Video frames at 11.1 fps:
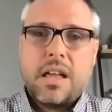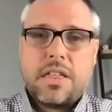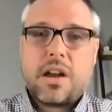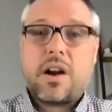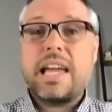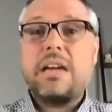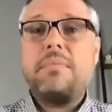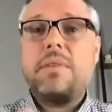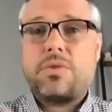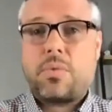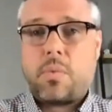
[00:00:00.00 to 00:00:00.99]
that are
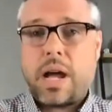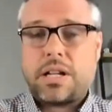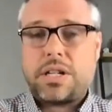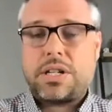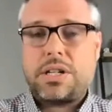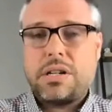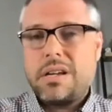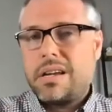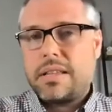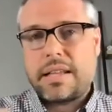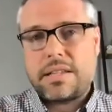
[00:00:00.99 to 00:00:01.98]
image rich,
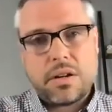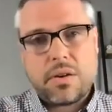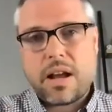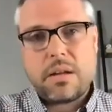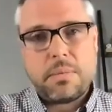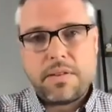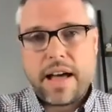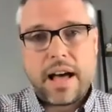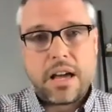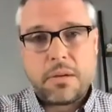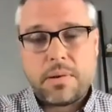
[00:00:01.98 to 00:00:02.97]
that's incredibly
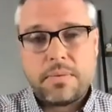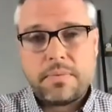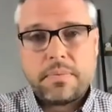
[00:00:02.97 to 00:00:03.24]
valuable.